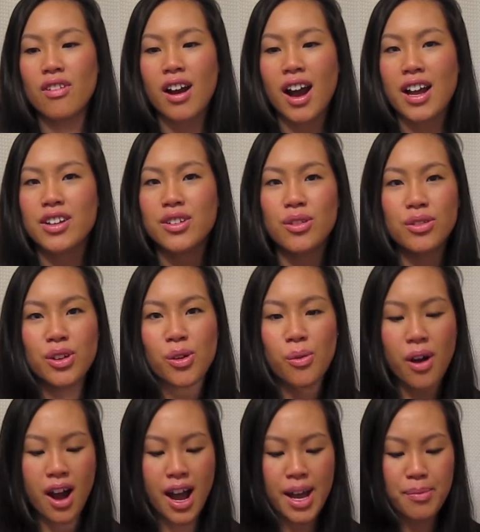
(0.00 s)
I don't know
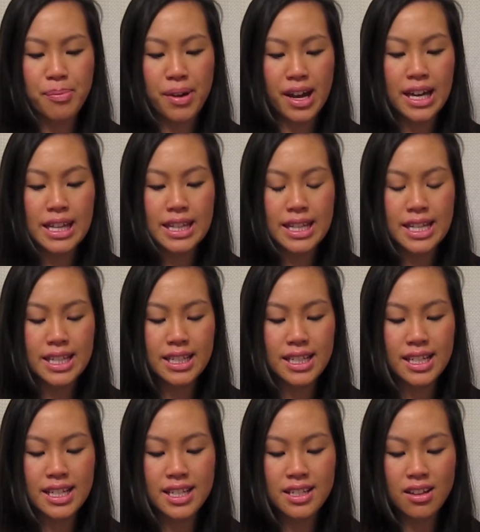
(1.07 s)
why, but this
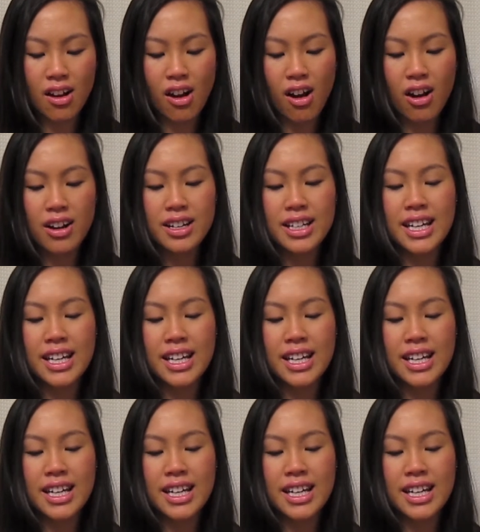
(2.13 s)
is Hard